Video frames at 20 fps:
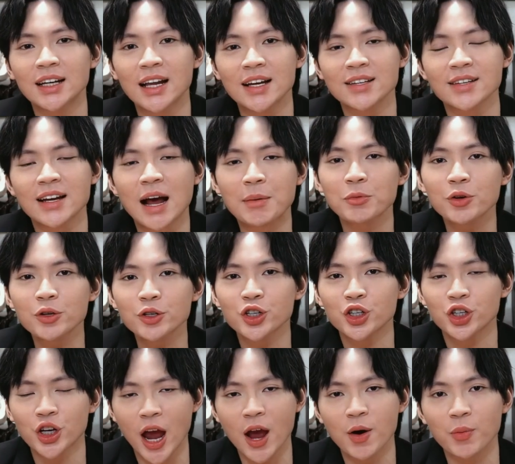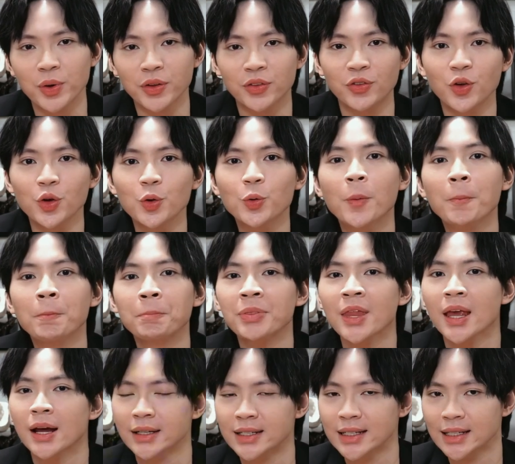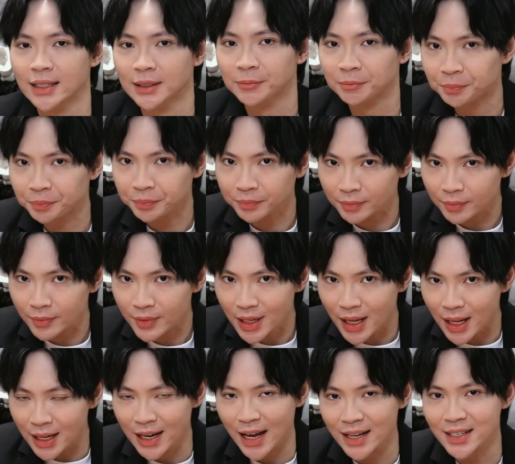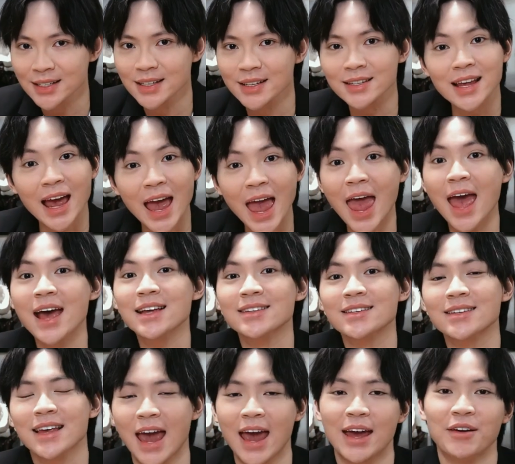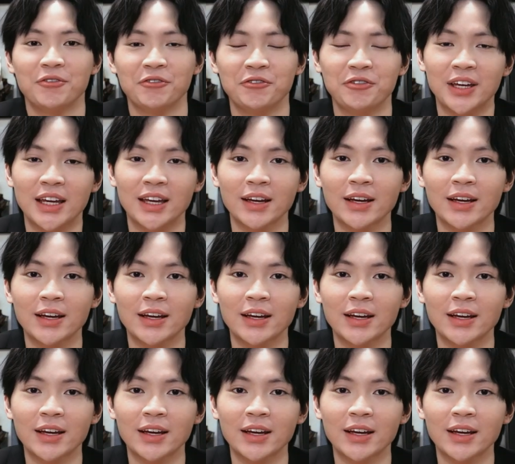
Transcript: lesson, I'm going to share with you the letters S and V.